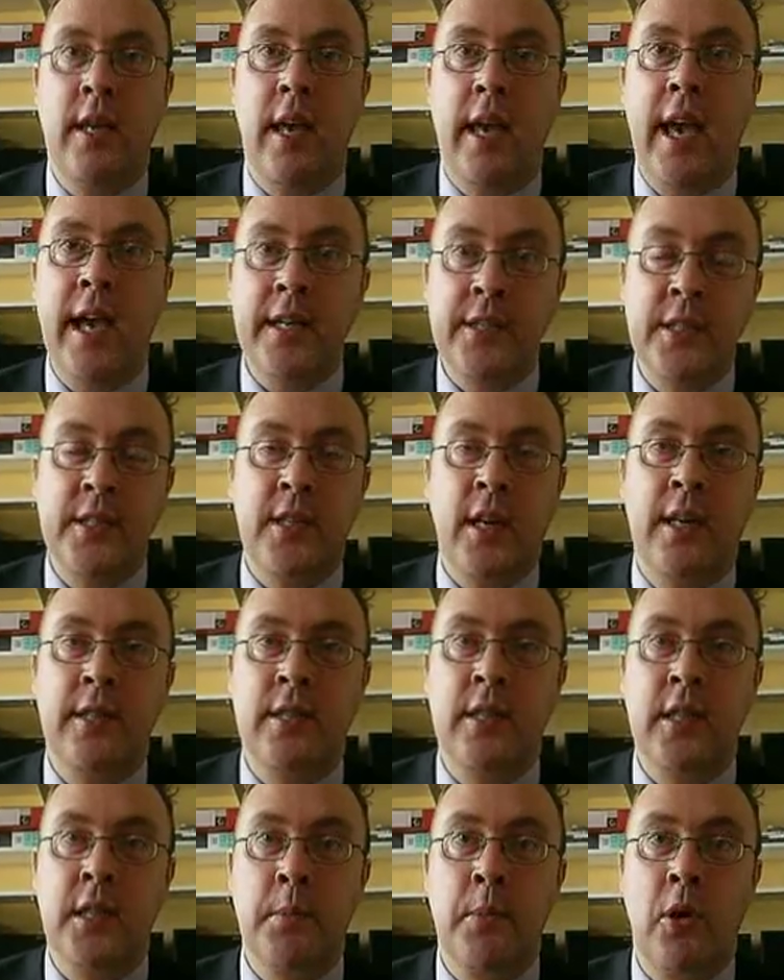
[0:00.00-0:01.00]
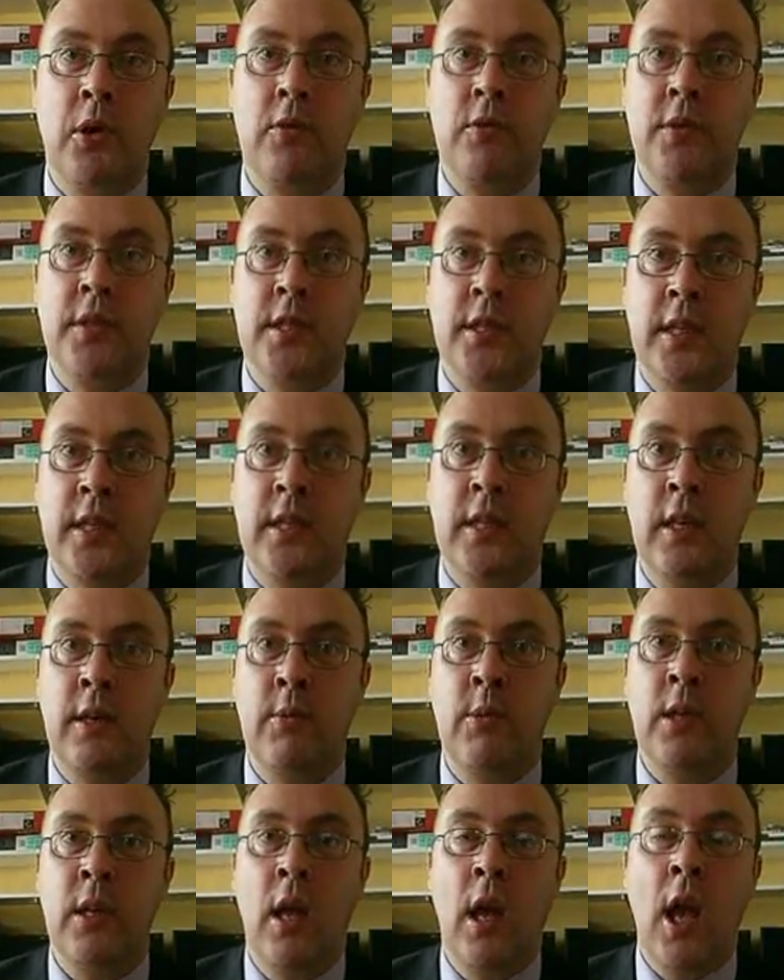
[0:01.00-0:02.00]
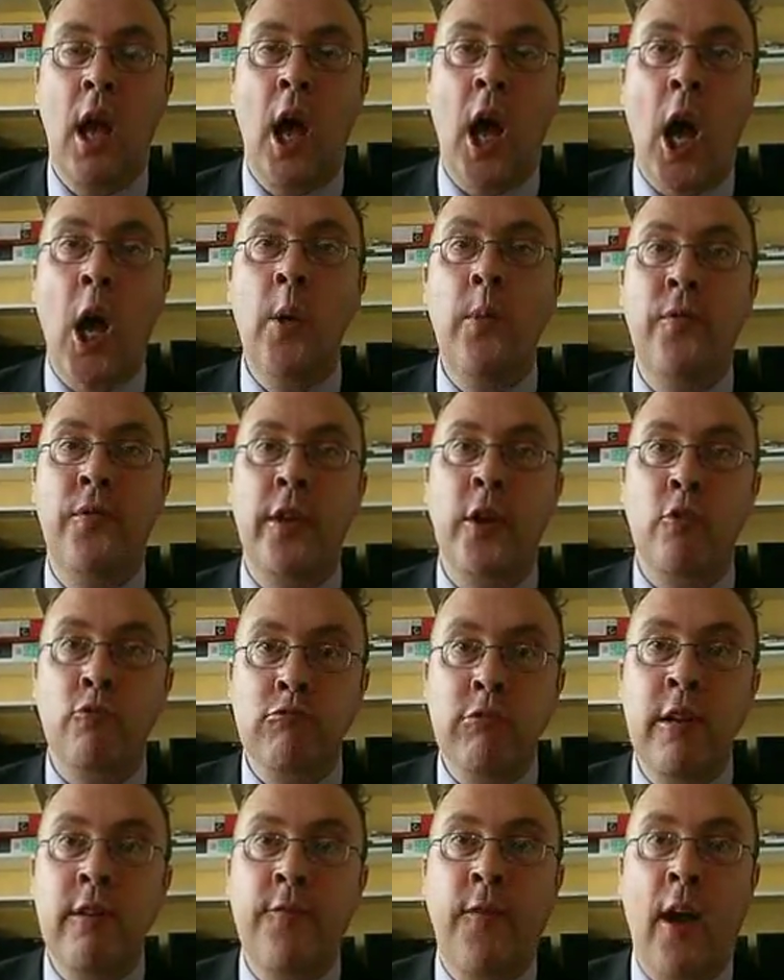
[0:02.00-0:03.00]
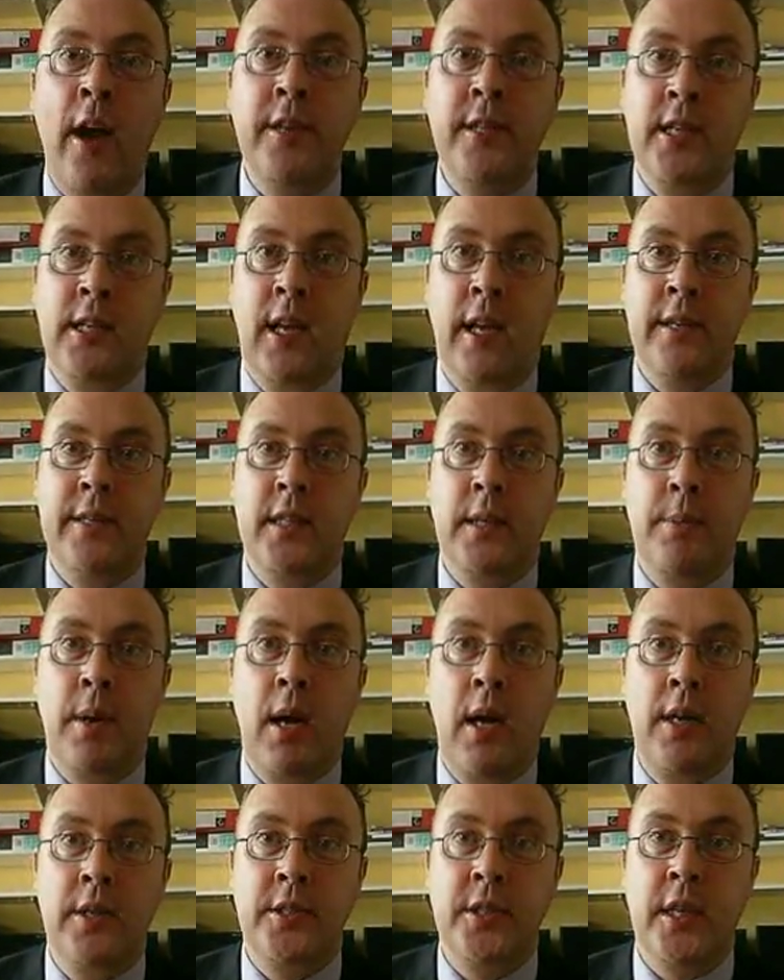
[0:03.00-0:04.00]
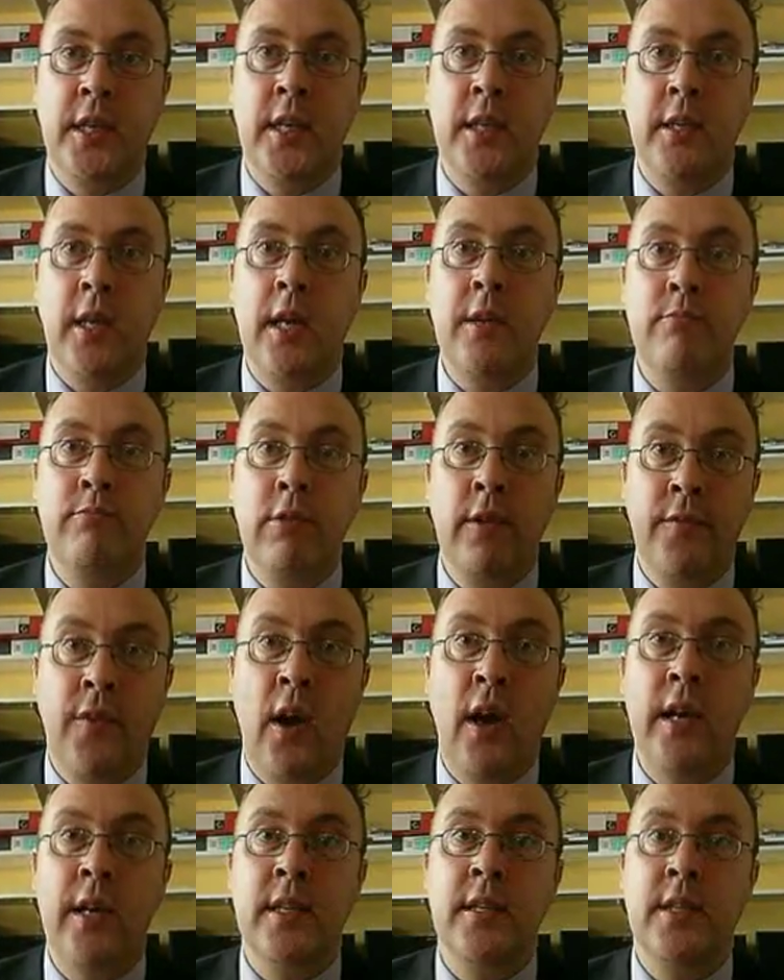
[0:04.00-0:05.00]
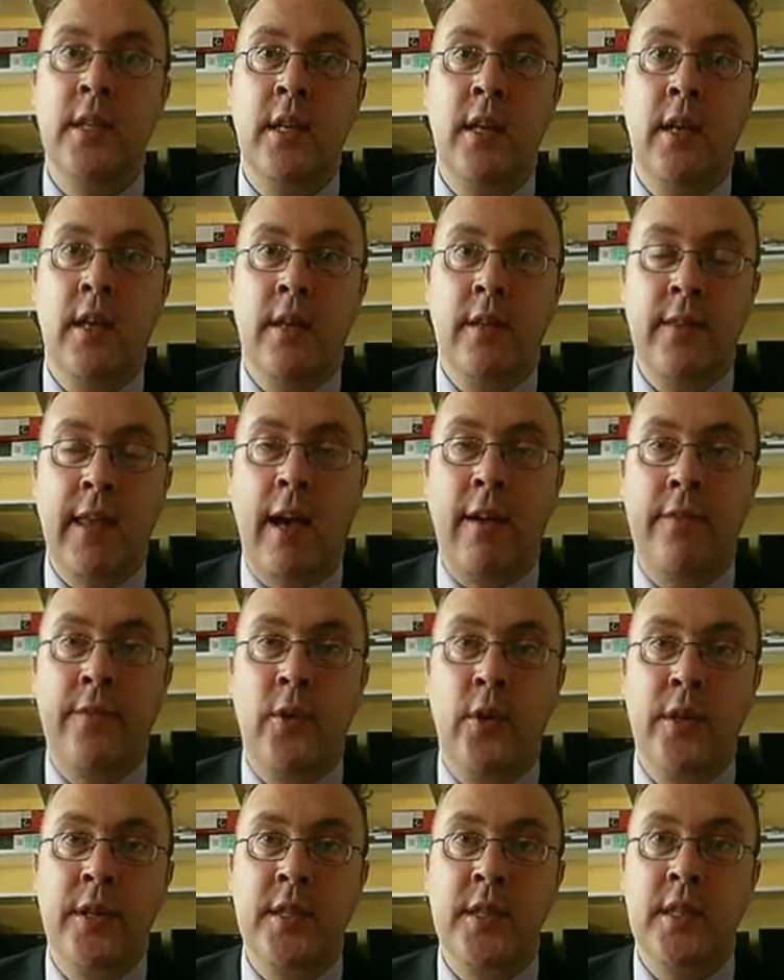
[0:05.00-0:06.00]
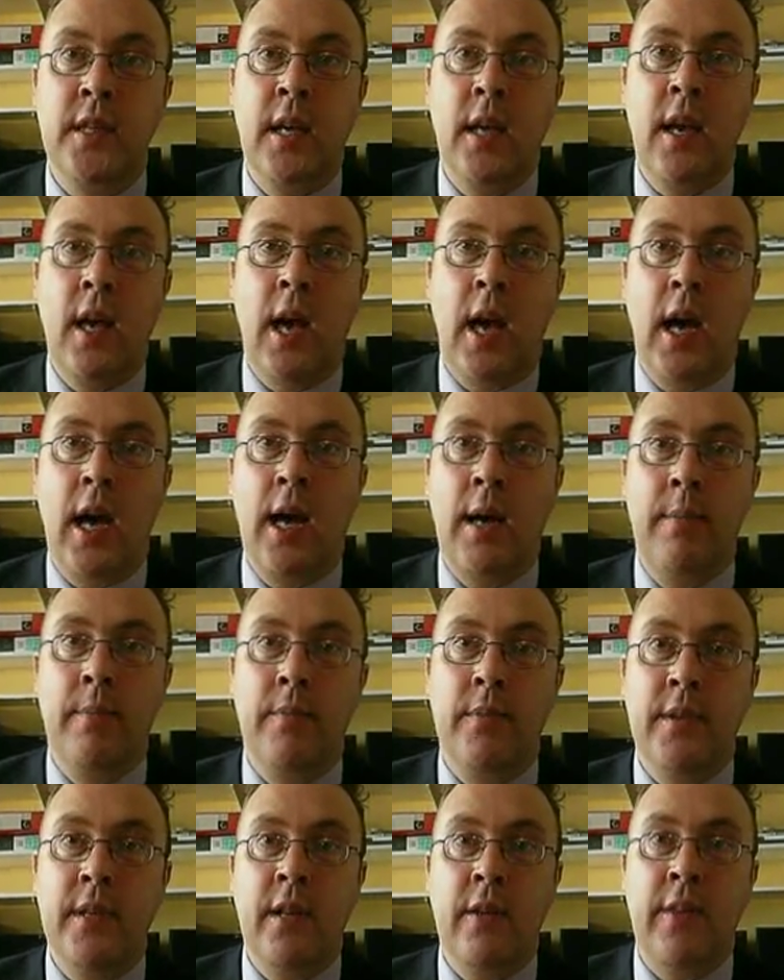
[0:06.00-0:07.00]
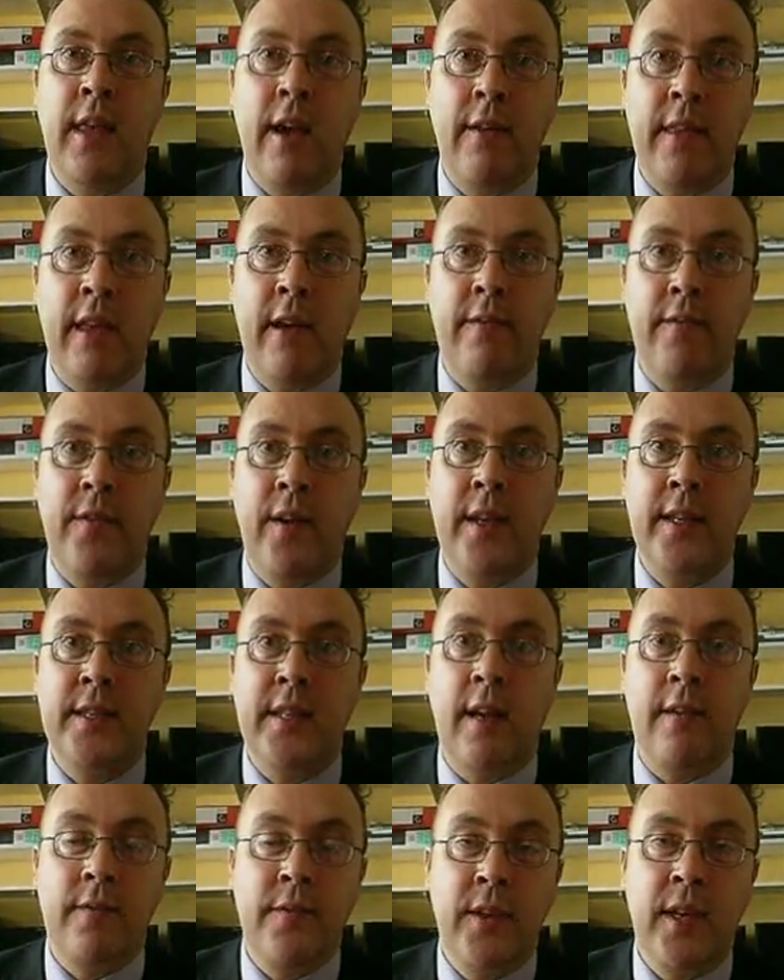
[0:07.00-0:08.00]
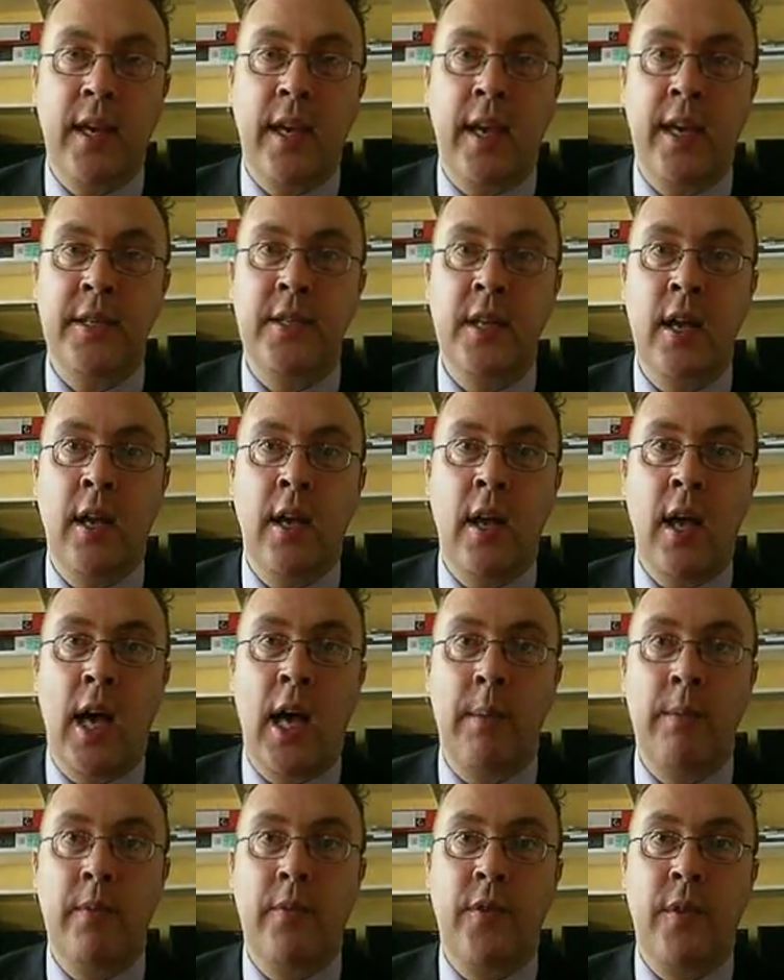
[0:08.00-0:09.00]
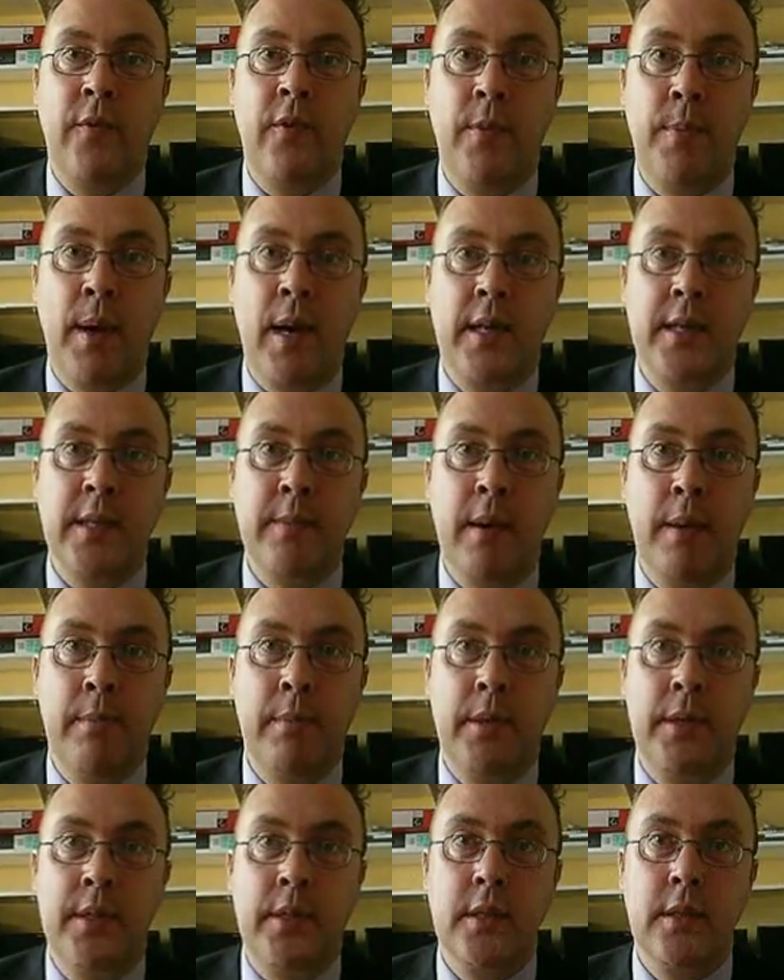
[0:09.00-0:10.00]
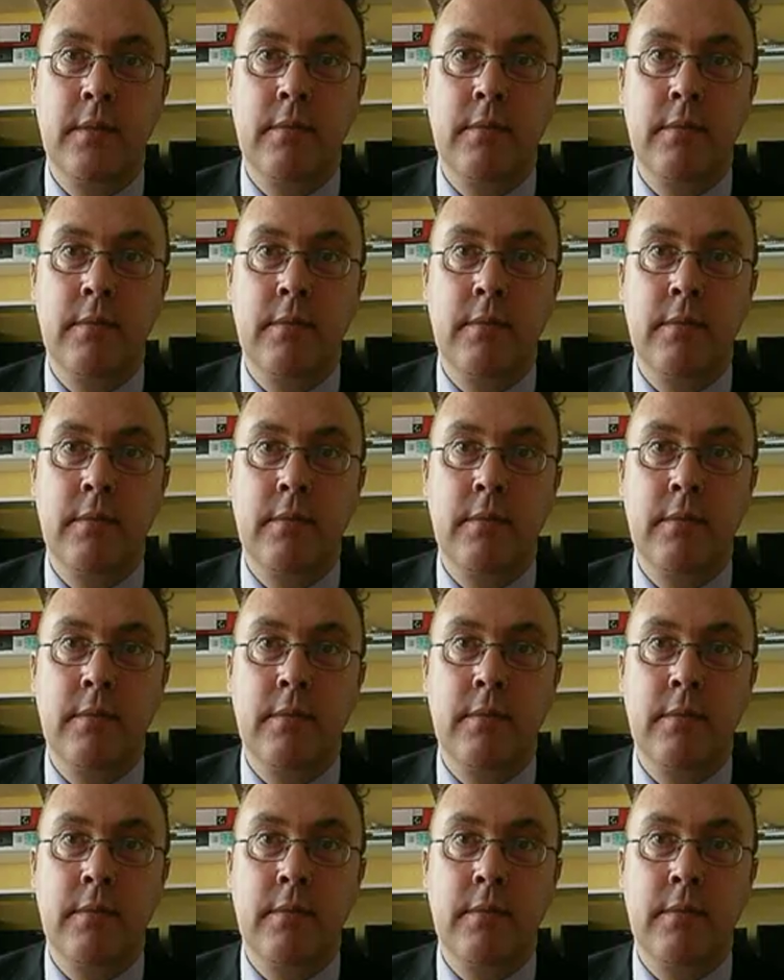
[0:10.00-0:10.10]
exercise in democracy that will hopefully revitalise the party and provide that voice, that face, that figurehead for party members.